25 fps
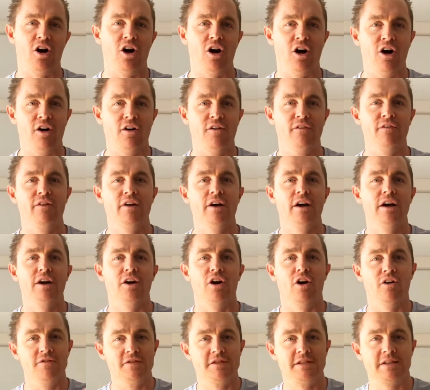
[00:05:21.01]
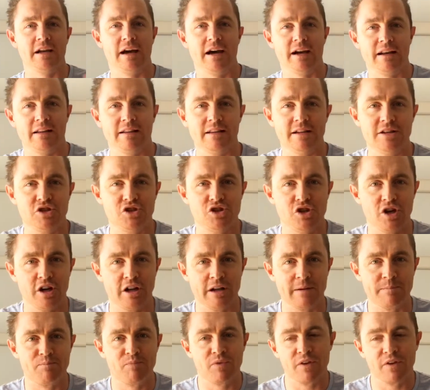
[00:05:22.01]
of starting this journey.